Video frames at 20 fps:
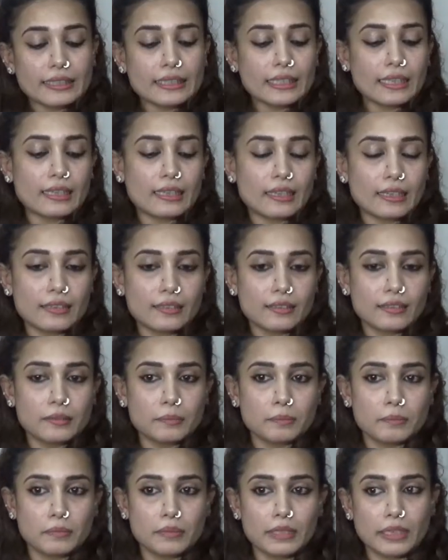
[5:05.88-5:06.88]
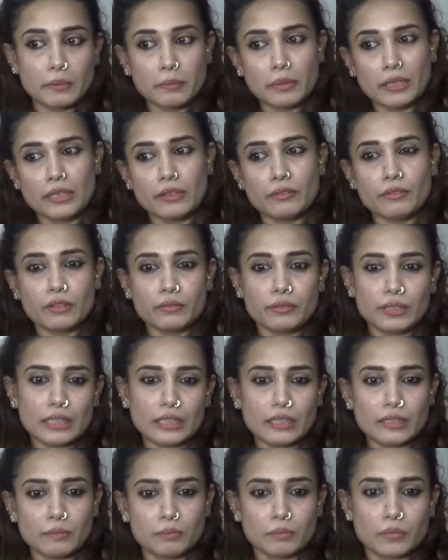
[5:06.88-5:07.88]
yeah. Um, let me give a
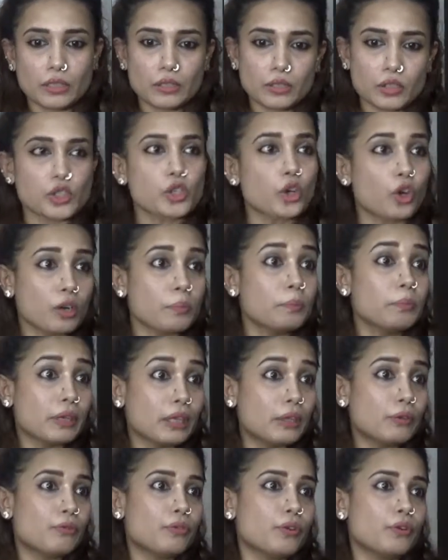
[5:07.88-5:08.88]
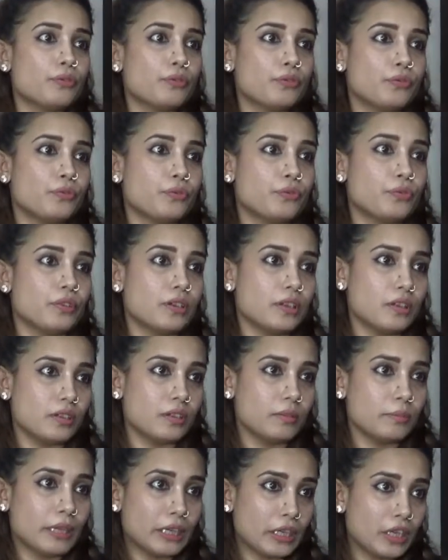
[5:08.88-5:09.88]
very uh, short brief of
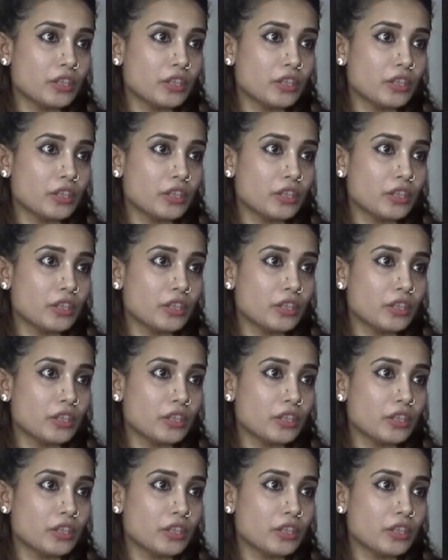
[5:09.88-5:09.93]
uh, mm-hmm.